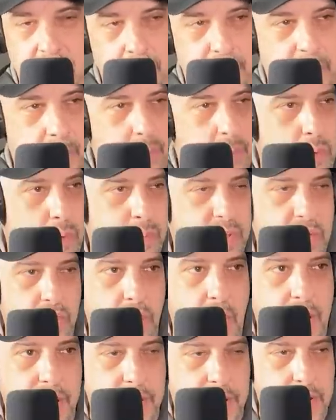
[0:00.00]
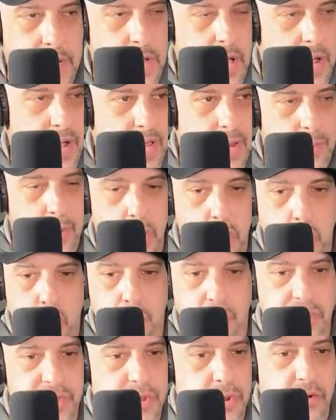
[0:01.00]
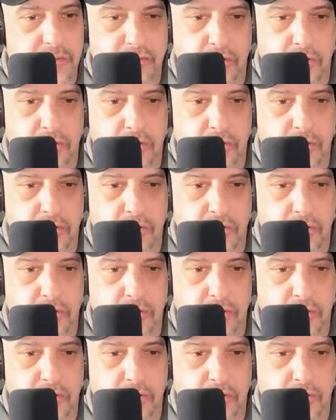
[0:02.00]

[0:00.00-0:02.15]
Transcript: and people will be writing and talking about Joey Merlino